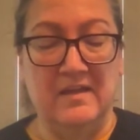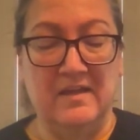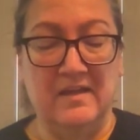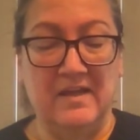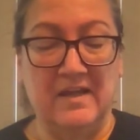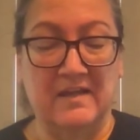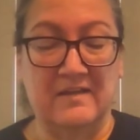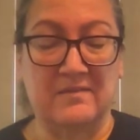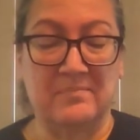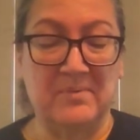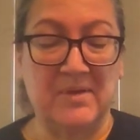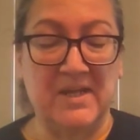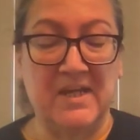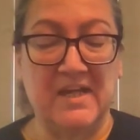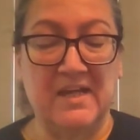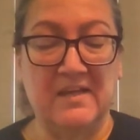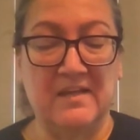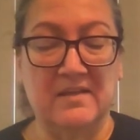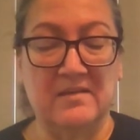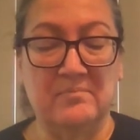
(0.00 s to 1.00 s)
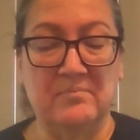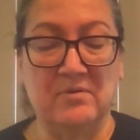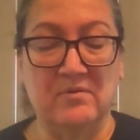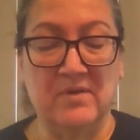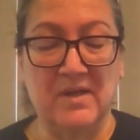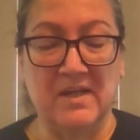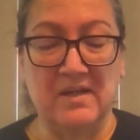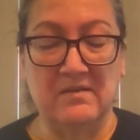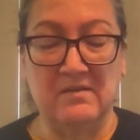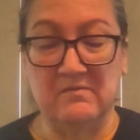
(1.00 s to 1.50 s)
explain the
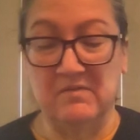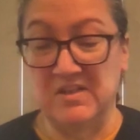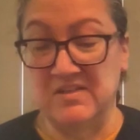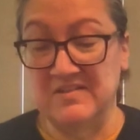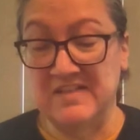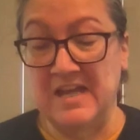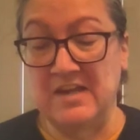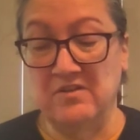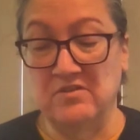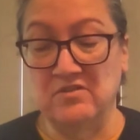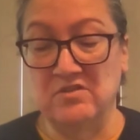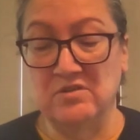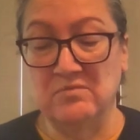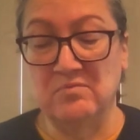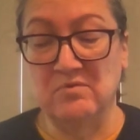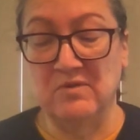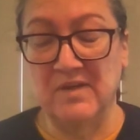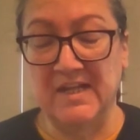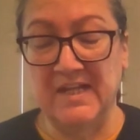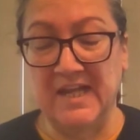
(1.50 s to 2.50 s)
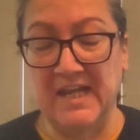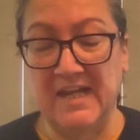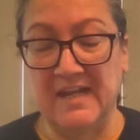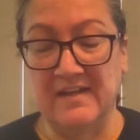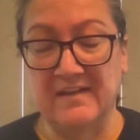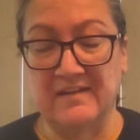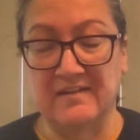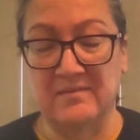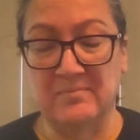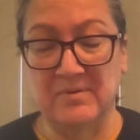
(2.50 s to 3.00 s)
point, with Standard 2.8,
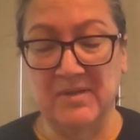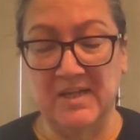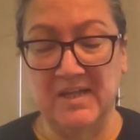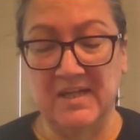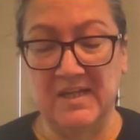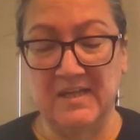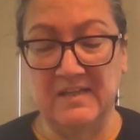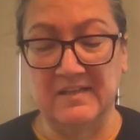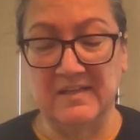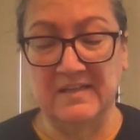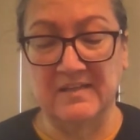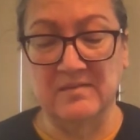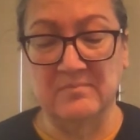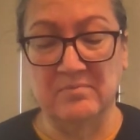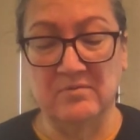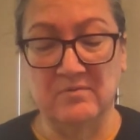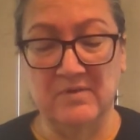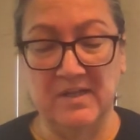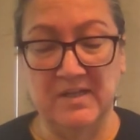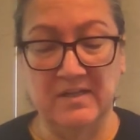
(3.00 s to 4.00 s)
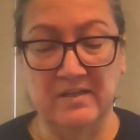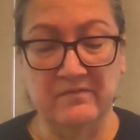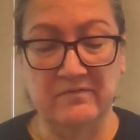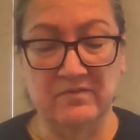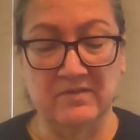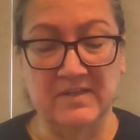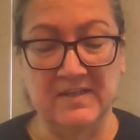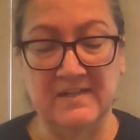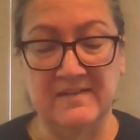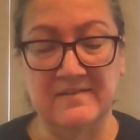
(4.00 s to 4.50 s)
explain that the point of
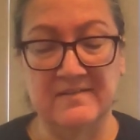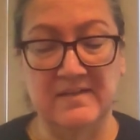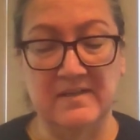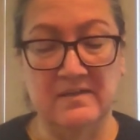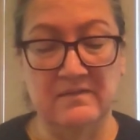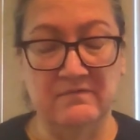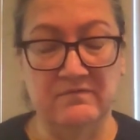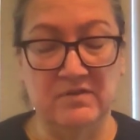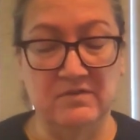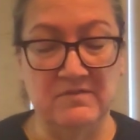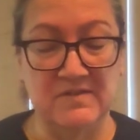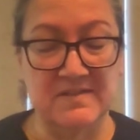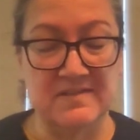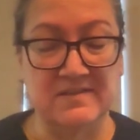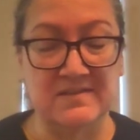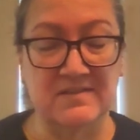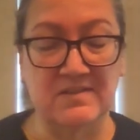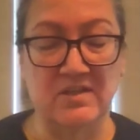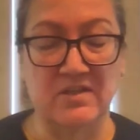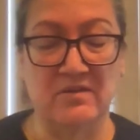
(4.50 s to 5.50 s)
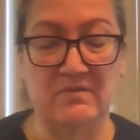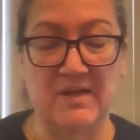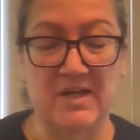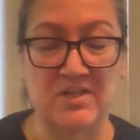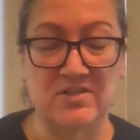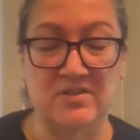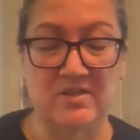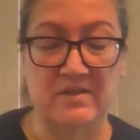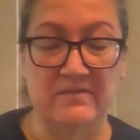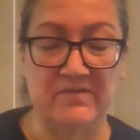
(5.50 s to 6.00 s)
release influences the
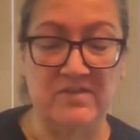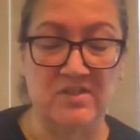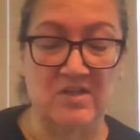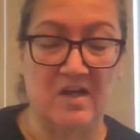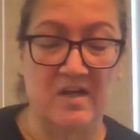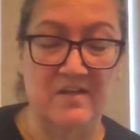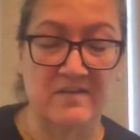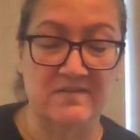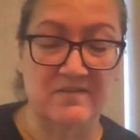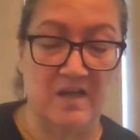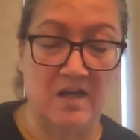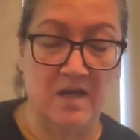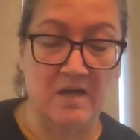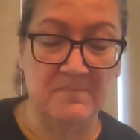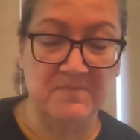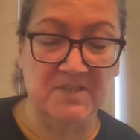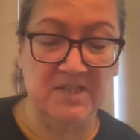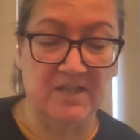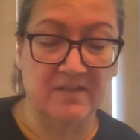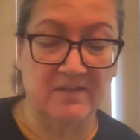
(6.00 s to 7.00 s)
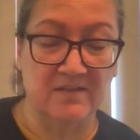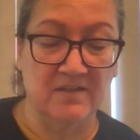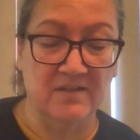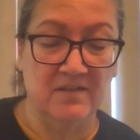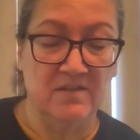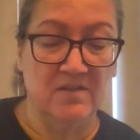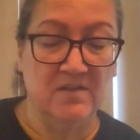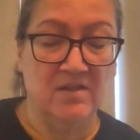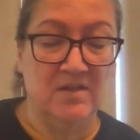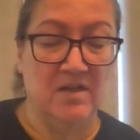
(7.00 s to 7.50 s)
direction of a tossed object,
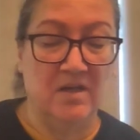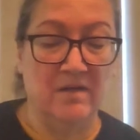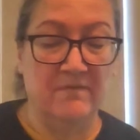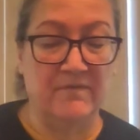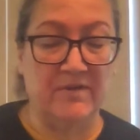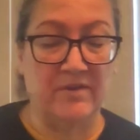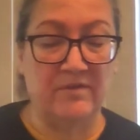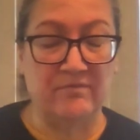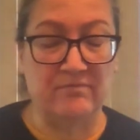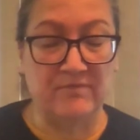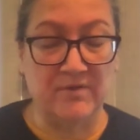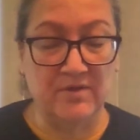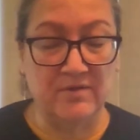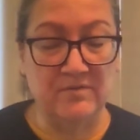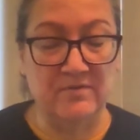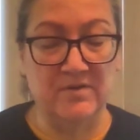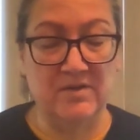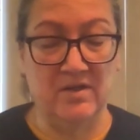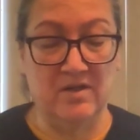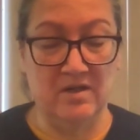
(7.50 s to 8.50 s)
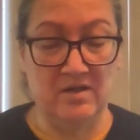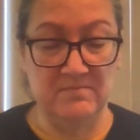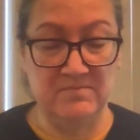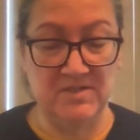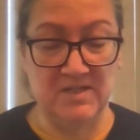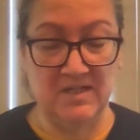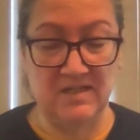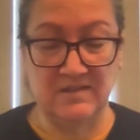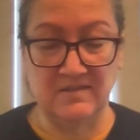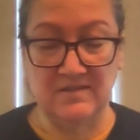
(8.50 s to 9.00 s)
of a thrown
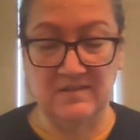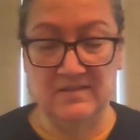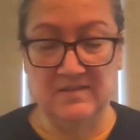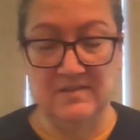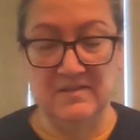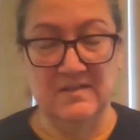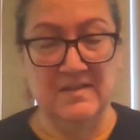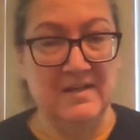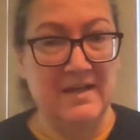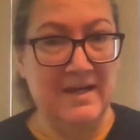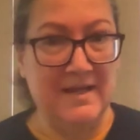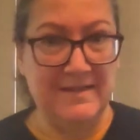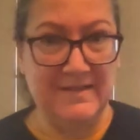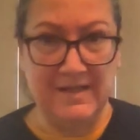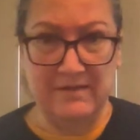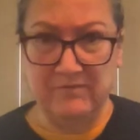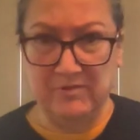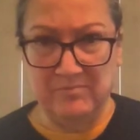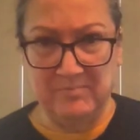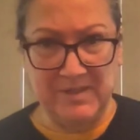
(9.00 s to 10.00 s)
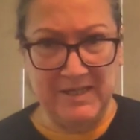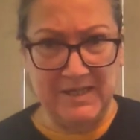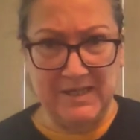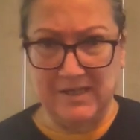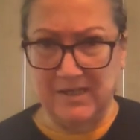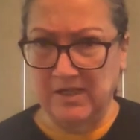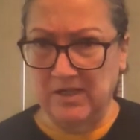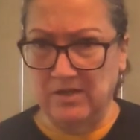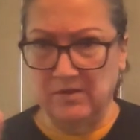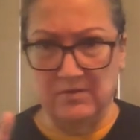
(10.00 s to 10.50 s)
object. And that would
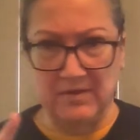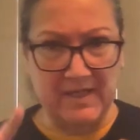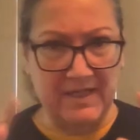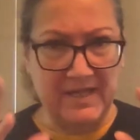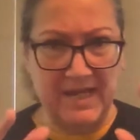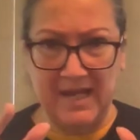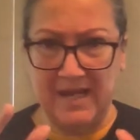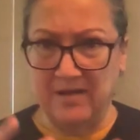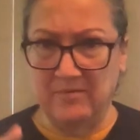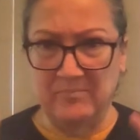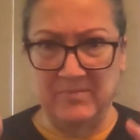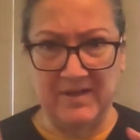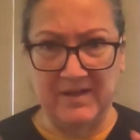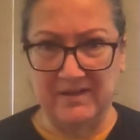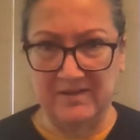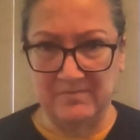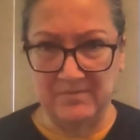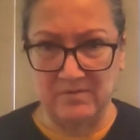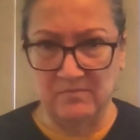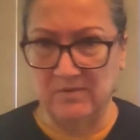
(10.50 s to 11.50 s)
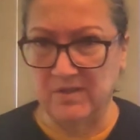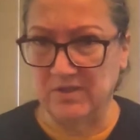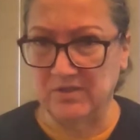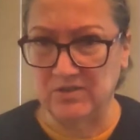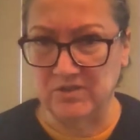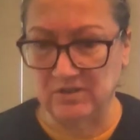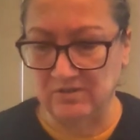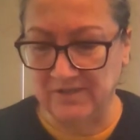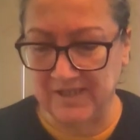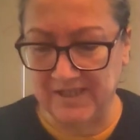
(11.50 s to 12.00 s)
be, like hand placement while
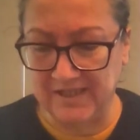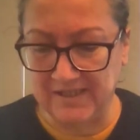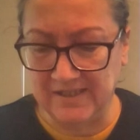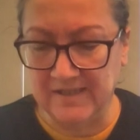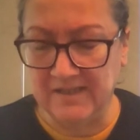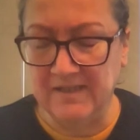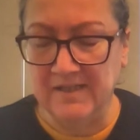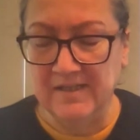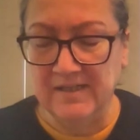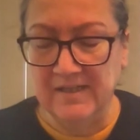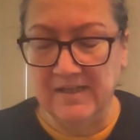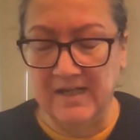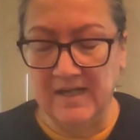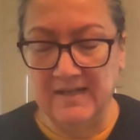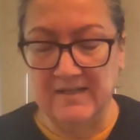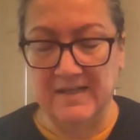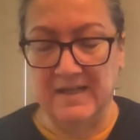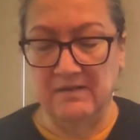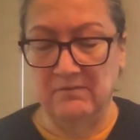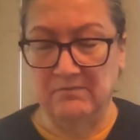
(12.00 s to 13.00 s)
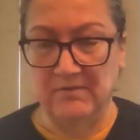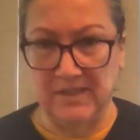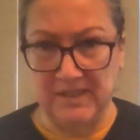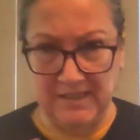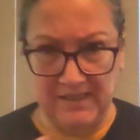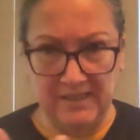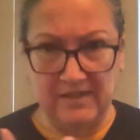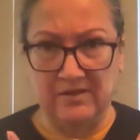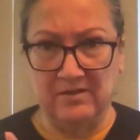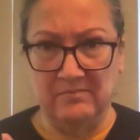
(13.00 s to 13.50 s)
shooting. And that
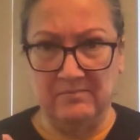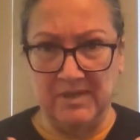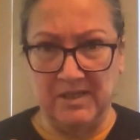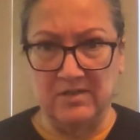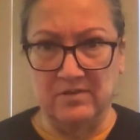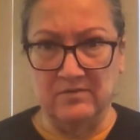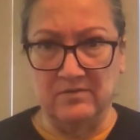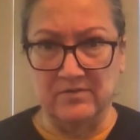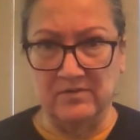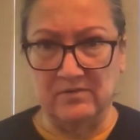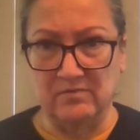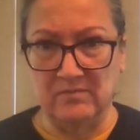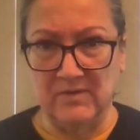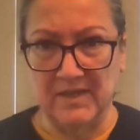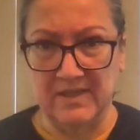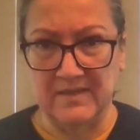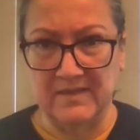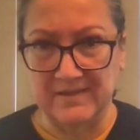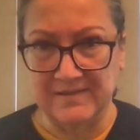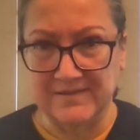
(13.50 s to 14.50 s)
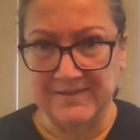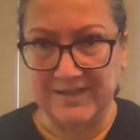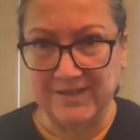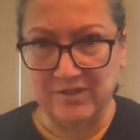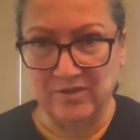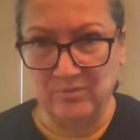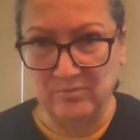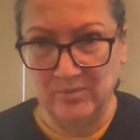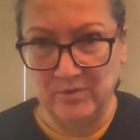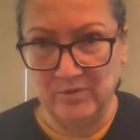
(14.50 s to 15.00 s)
really intermingles with the
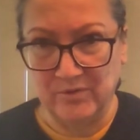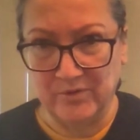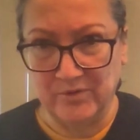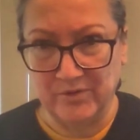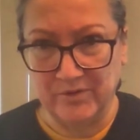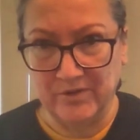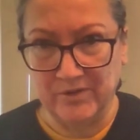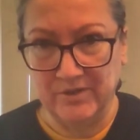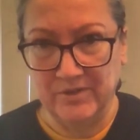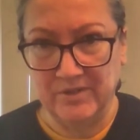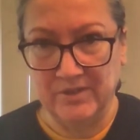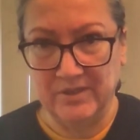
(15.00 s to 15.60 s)
psychomotor